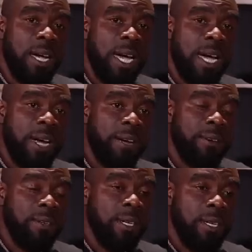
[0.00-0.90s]

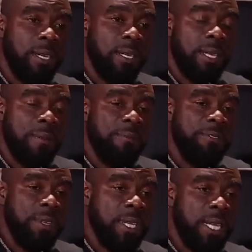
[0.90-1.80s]
are them
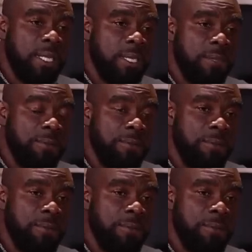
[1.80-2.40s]
feel as if